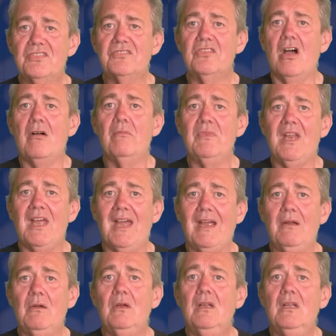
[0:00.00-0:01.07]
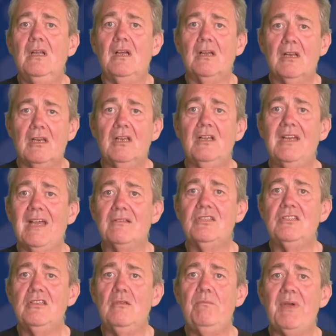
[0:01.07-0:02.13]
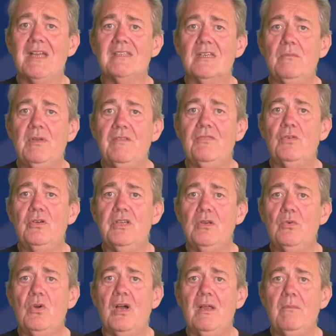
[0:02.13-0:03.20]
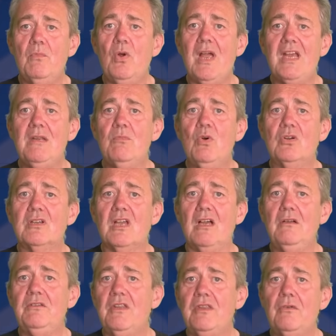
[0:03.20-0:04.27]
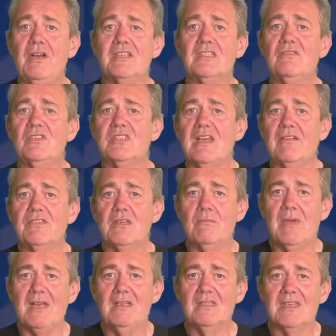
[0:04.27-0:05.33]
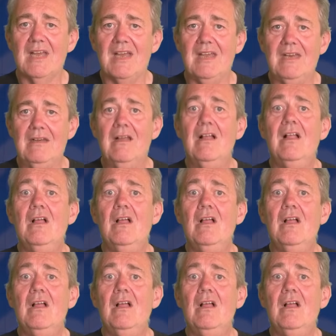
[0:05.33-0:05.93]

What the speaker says: stop now and learn how to do better before you write any more code that the rest of us have to maintain,